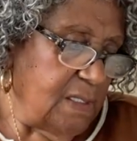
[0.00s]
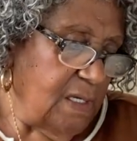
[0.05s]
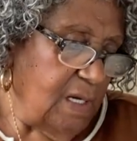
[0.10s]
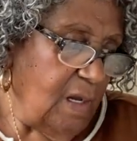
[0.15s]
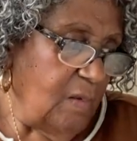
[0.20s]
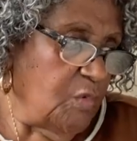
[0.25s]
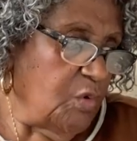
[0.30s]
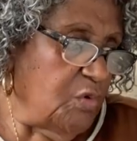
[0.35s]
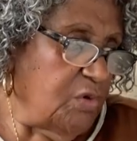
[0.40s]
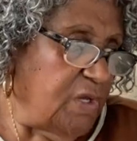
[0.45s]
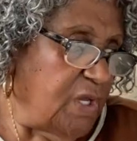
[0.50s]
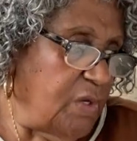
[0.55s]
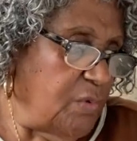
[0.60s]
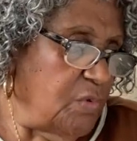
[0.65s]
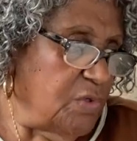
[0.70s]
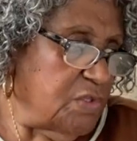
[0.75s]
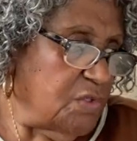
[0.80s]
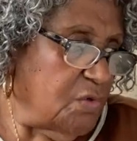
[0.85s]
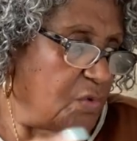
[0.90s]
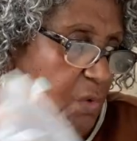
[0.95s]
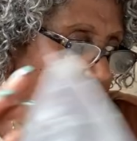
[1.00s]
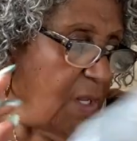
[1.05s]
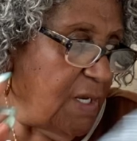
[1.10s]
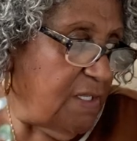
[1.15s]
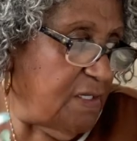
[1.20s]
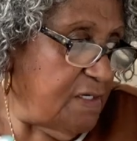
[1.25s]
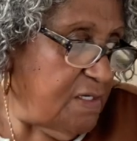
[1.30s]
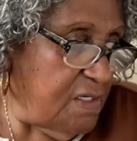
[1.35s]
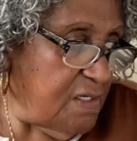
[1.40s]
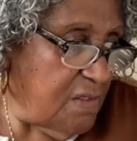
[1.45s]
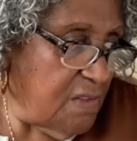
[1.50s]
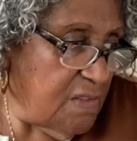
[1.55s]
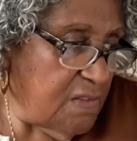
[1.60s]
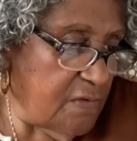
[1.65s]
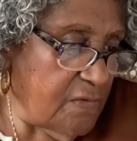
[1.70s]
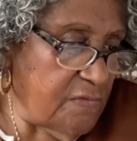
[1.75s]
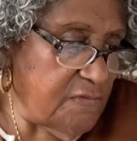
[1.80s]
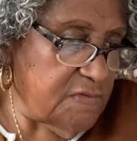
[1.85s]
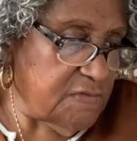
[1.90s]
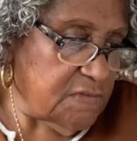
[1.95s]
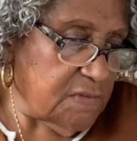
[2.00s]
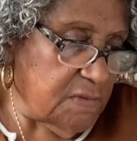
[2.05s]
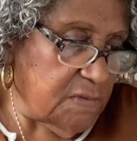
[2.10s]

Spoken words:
I'm okay with the quality on those.